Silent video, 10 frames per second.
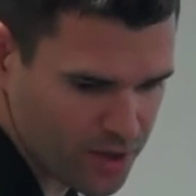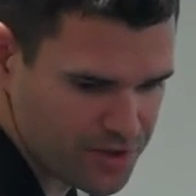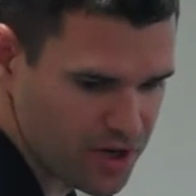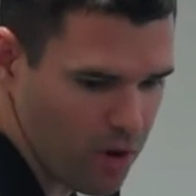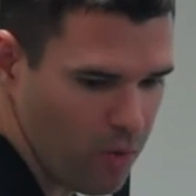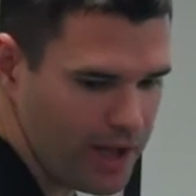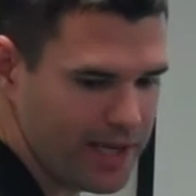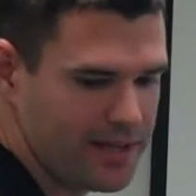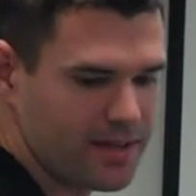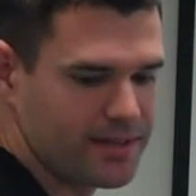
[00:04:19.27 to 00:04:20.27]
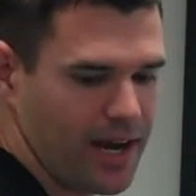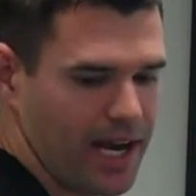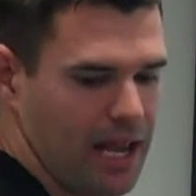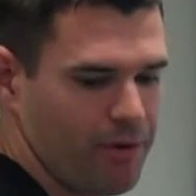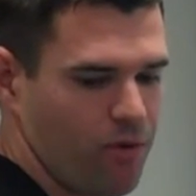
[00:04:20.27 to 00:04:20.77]
So what is a
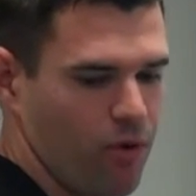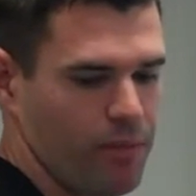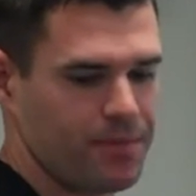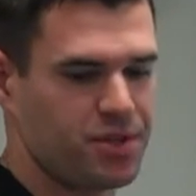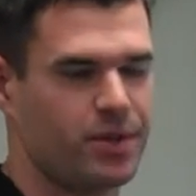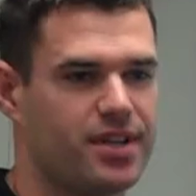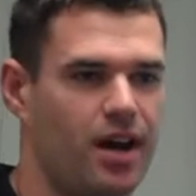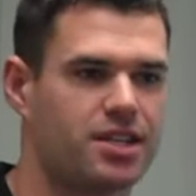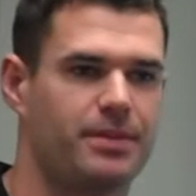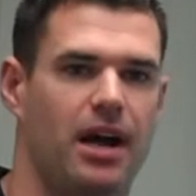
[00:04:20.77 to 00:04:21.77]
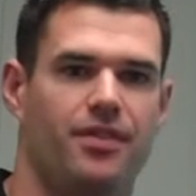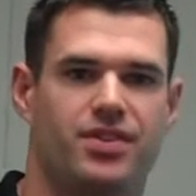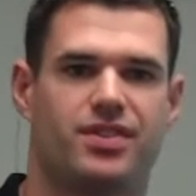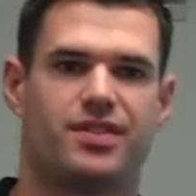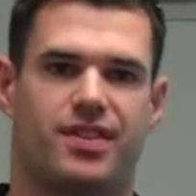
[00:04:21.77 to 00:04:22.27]
dynamic warm-up? So we talked about
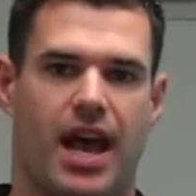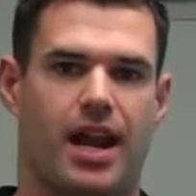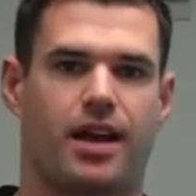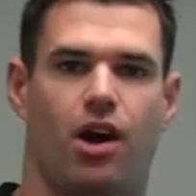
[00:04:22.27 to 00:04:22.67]
this is static.